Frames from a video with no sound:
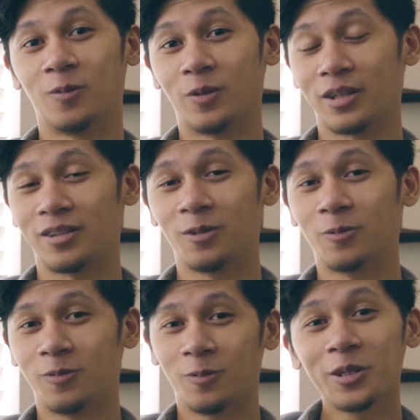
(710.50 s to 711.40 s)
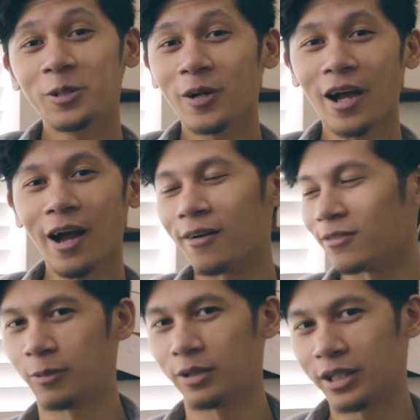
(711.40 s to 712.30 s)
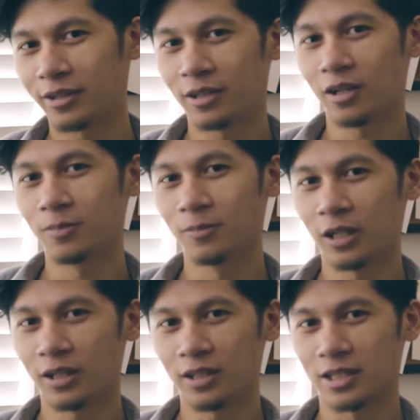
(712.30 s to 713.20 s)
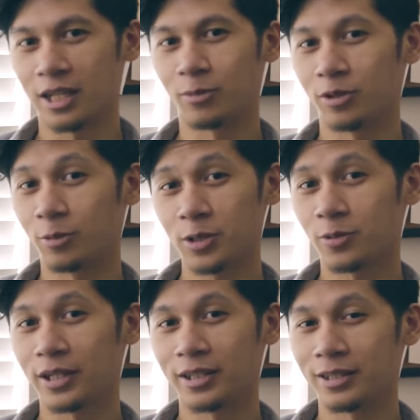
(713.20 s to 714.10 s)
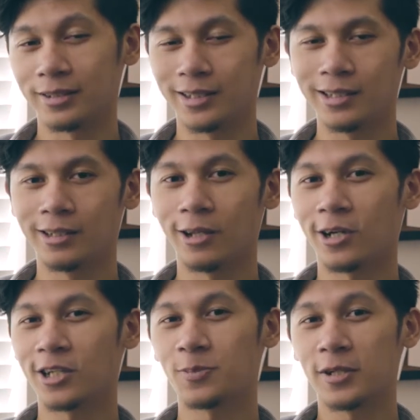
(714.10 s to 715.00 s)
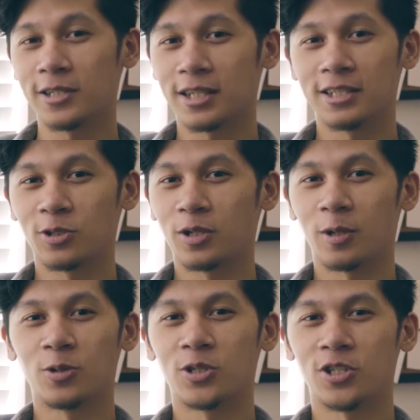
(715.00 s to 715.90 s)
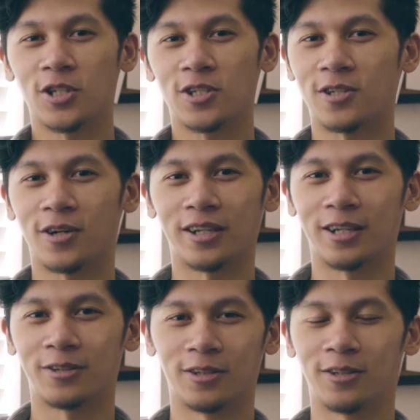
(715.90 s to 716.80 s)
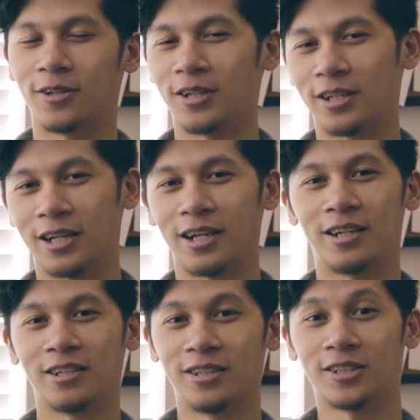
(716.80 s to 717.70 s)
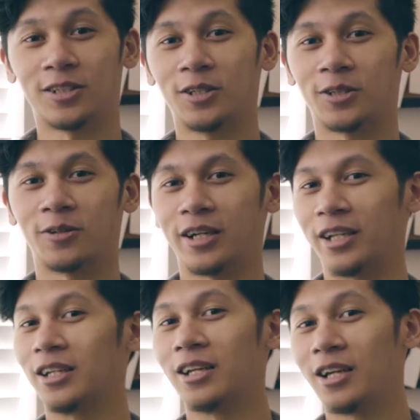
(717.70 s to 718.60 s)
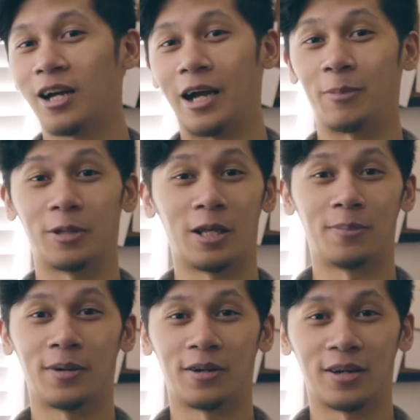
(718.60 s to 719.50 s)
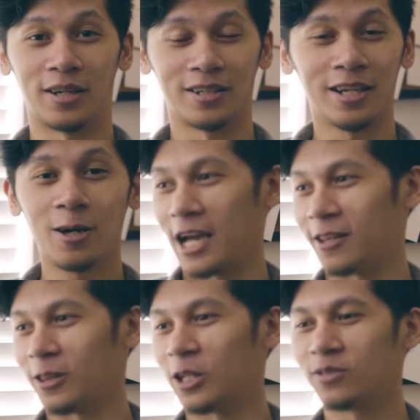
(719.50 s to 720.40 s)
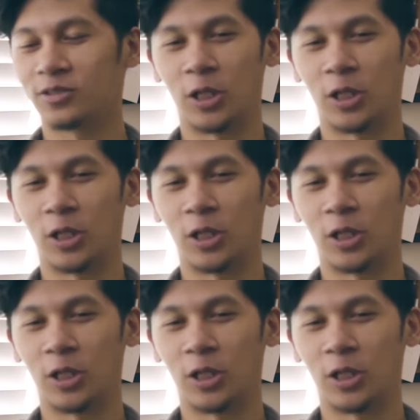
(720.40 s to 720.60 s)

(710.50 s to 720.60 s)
with what you have. And when I got this camera, the reason why I didn't need log is because I was just starting out to learn on color grading. I'm a lot better at it now. I love